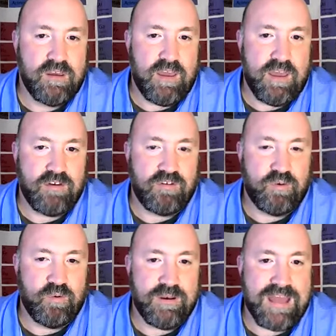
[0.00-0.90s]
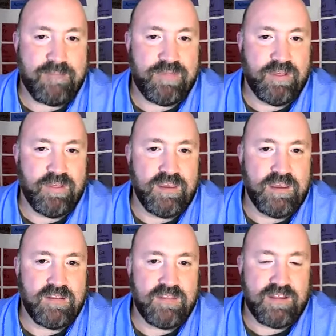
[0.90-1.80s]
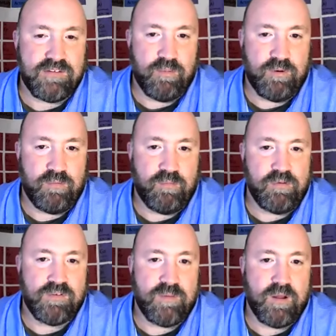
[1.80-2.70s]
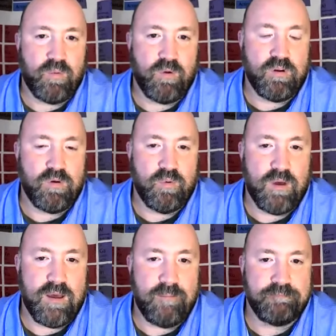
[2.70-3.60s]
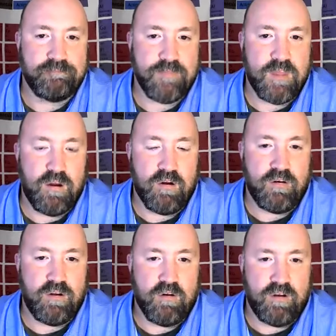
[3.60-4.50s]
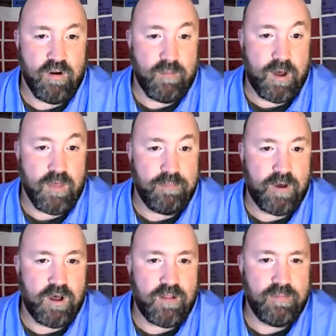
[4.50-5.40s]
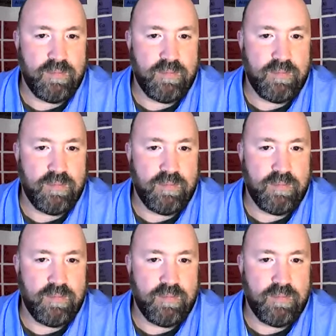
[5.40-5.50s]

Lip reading: N2 and naphthalene, that's what you smell when you are near a mothball.